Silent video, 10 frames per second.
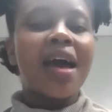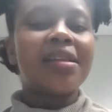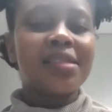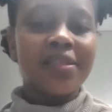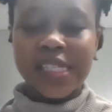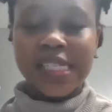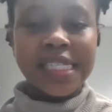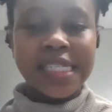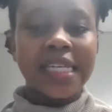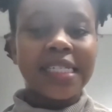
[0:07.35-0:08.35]
and civil
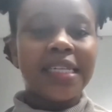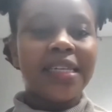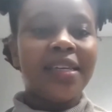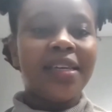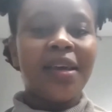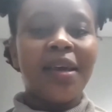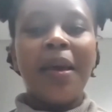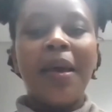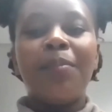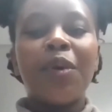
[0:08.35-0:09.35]
society,
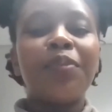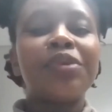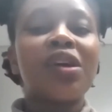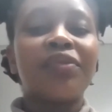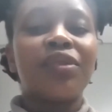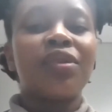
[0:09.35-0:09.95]
members of